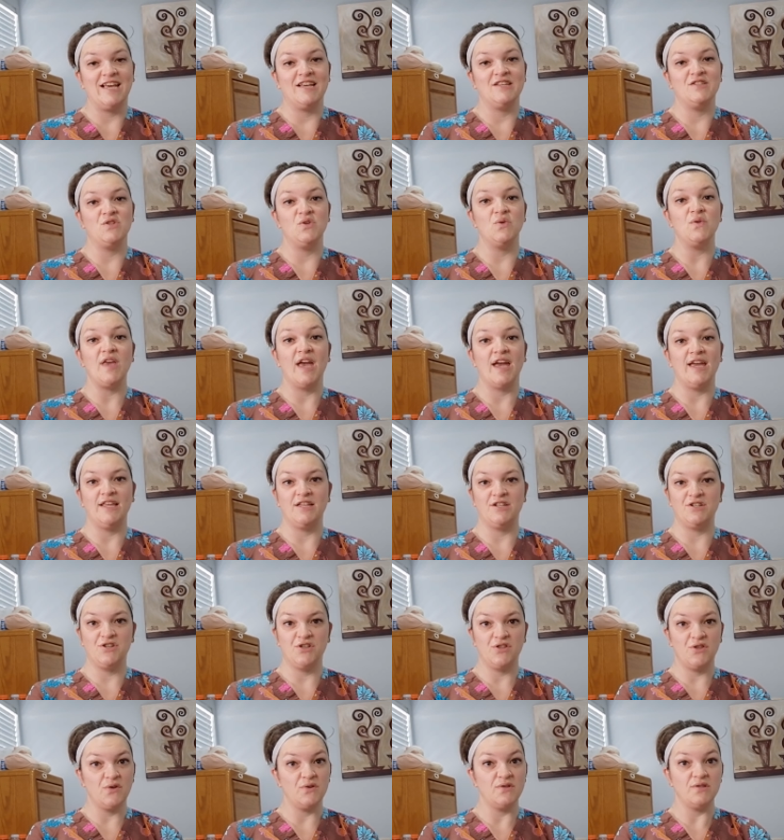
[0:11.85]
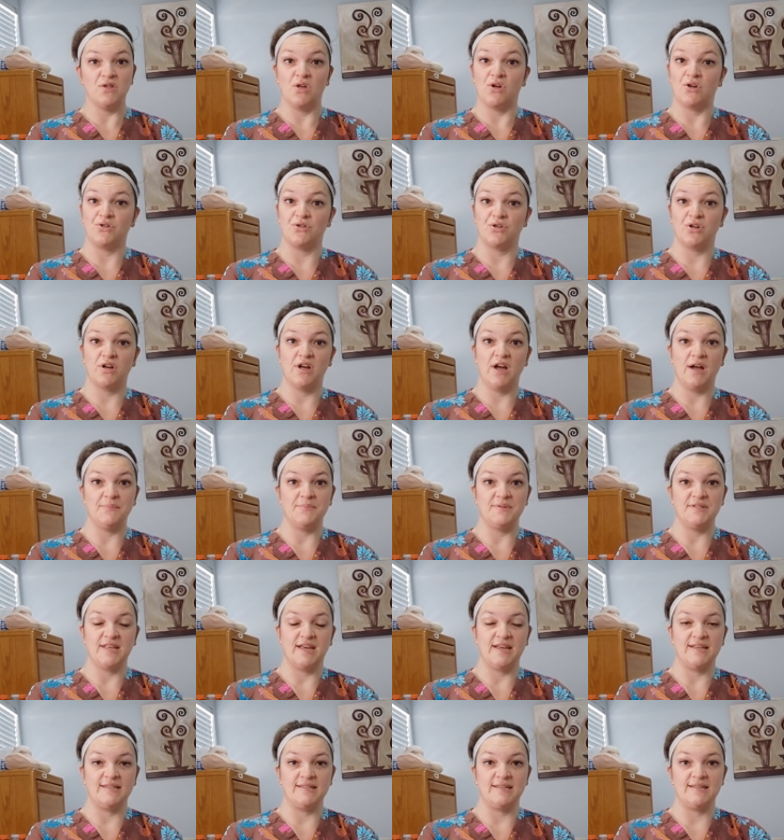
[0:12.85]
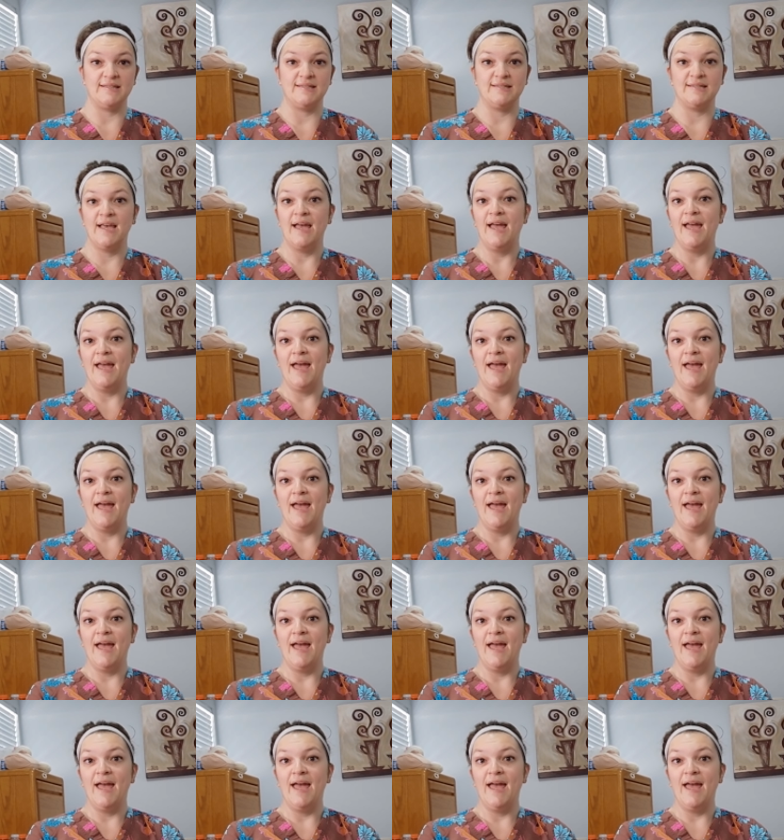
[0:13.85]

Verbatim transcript: as you get into those larger cup sizes,